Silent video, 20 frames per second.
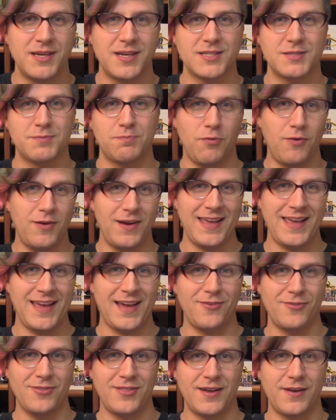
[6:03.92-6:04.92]
because pointing
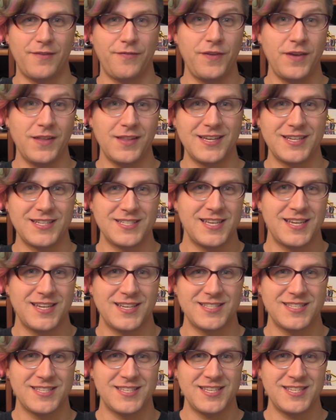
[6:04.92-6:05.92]
out that a feeling is
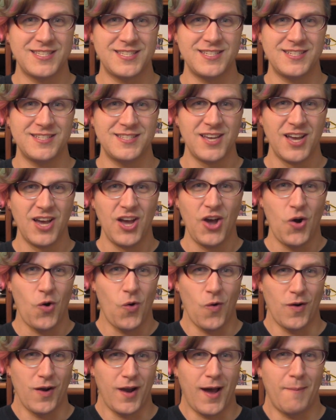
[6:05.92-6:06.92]
inconsistent
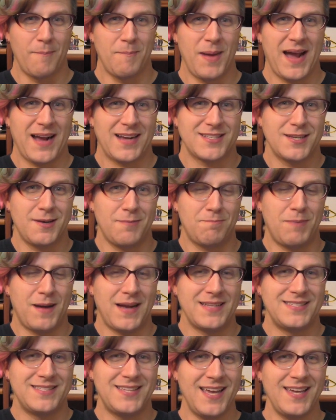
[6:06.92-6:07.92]
or not backed up
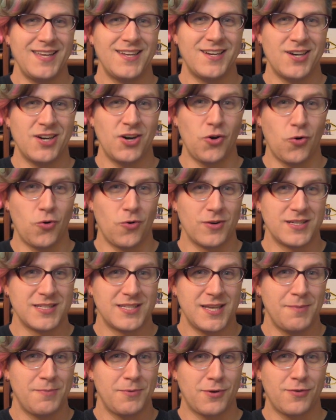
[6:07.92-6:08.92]
by data or
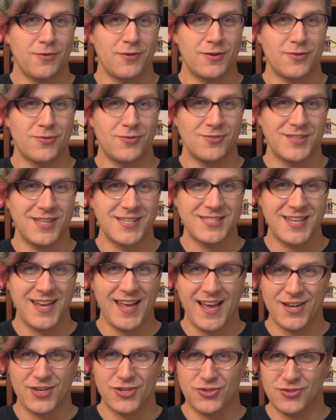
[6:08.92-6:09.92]
is hypocritical doesn't
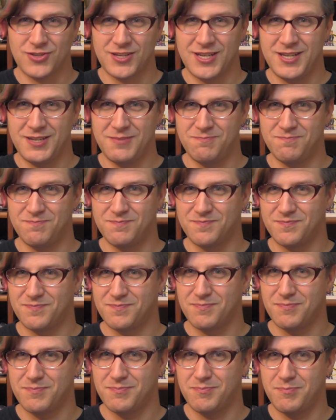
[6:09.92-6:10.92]
actually
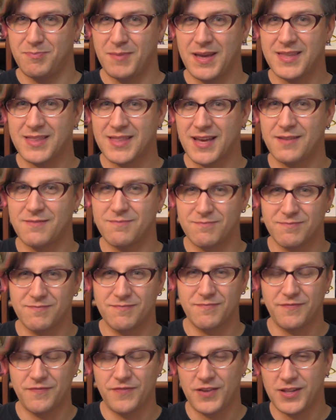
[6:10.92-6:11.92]
make that
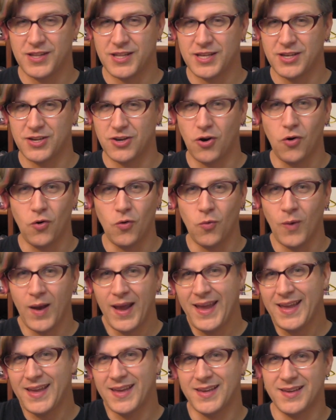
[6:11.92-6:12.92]
feeling go
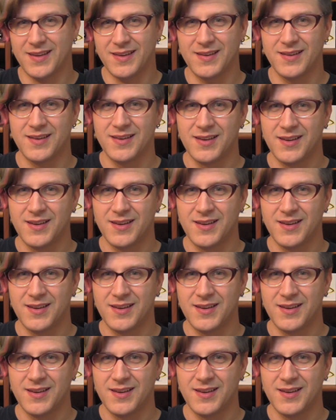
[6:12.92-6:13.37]
away.